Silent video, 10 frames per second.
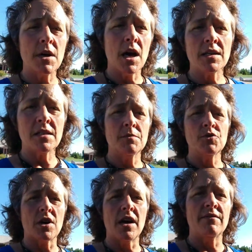awesome
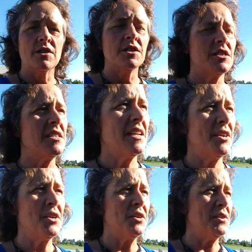drivers
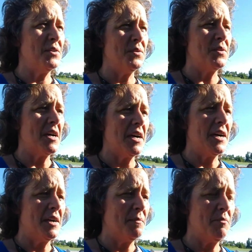who
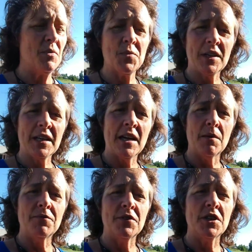um, have been really
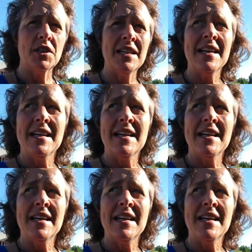helpful